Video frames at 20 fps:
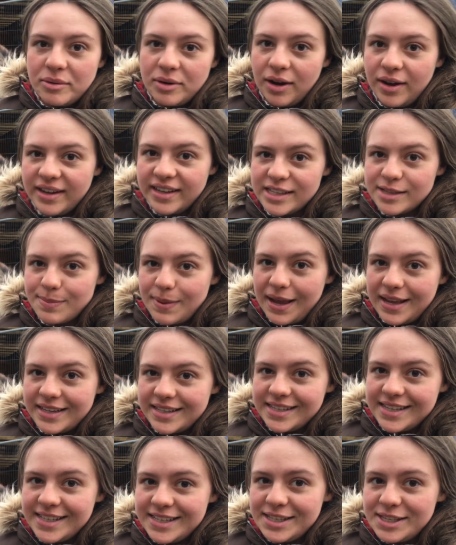not
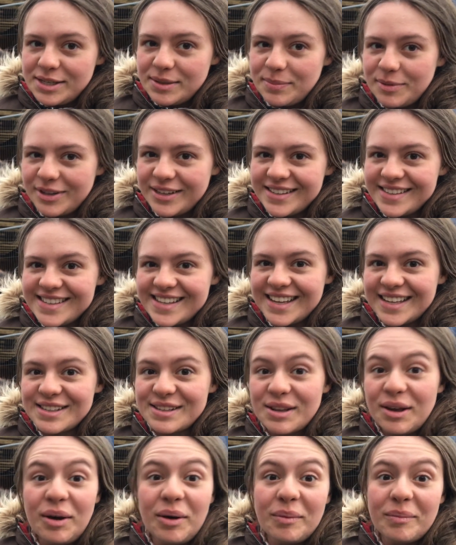expecting to bring 6
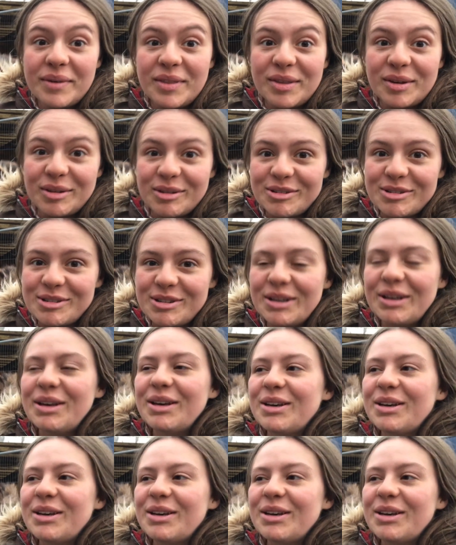home with us.